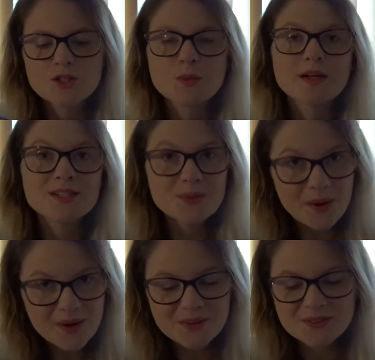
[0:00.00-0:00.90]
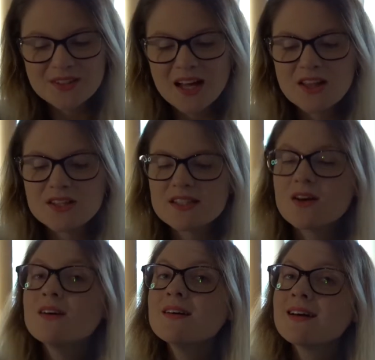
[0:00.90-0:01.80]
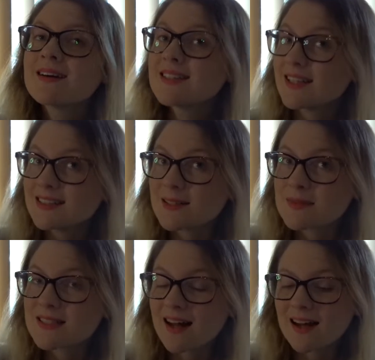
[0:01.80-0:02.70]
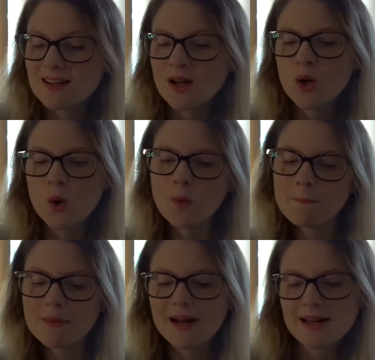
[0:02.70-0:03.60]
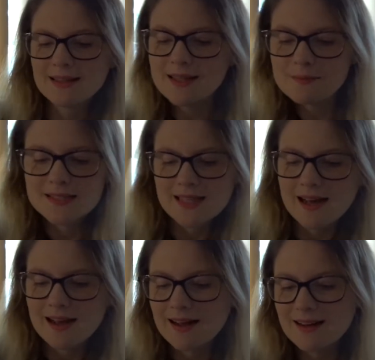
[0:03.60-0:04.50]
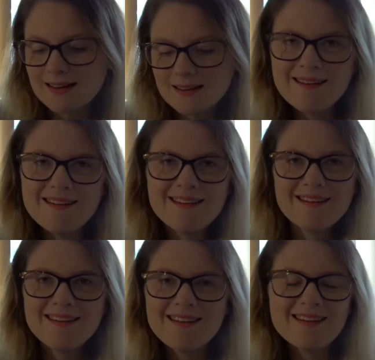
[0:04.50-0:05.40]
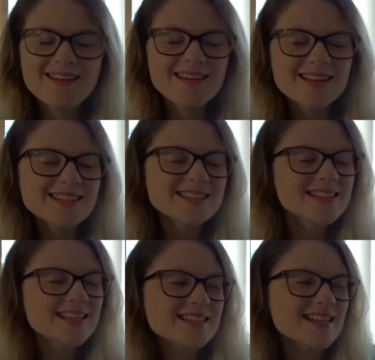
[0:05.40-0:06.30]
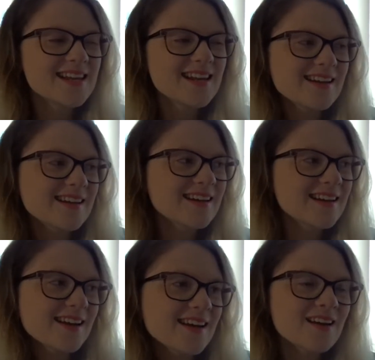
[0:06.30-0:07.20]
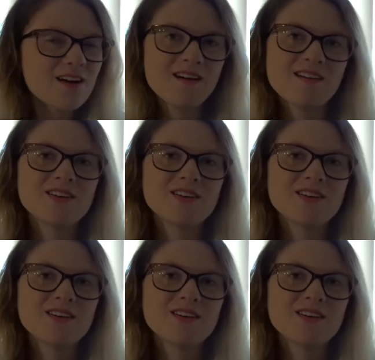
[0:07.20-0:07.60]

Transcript: 2012, the song Gangnam Style, Bang Gangnam Style, is sexy lady, Bang